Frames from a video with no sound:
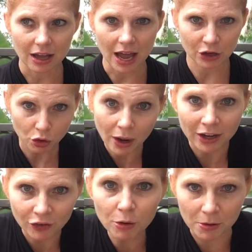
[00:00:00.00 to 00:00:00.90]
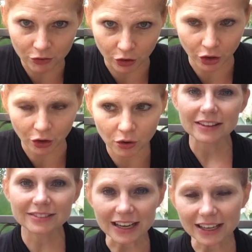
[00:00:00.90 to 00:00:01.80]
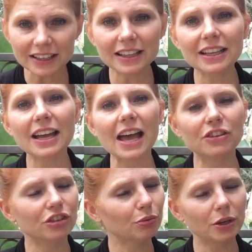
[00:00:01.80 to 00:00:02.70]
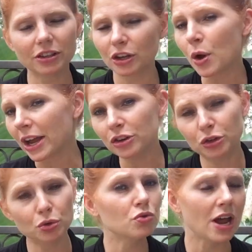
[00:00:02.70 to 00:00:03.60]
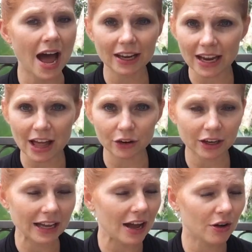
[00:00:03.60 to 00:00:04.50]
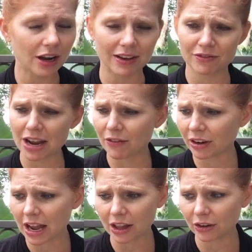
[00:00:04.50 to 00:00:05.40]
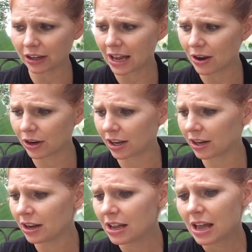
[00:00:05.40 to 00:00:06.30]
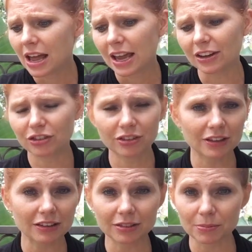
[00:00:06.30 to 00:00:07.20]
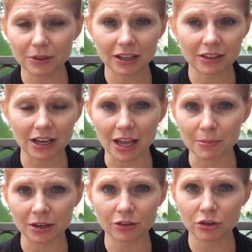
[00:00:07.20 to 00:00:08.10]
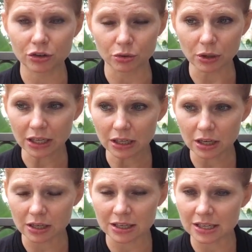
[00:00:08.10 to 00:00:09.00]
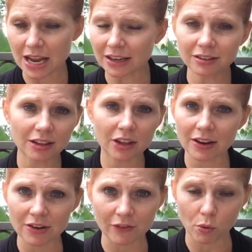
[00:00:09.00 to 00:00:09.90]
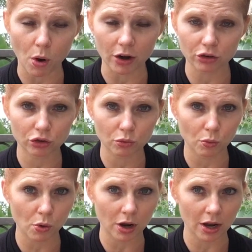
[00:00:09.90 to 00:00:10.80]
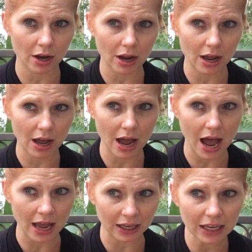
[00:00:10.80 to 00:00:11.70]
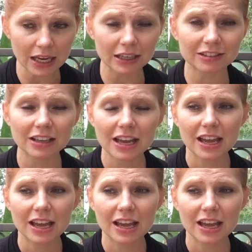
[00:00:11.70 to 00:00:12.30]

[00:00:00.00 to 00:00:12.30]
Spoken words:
I knew I had to film it for you. Secondly, I just want to tell you I do not calorie count. I've never calorie counted. It's just not something that I'm into doing. Not to say that I've never watched what I eat.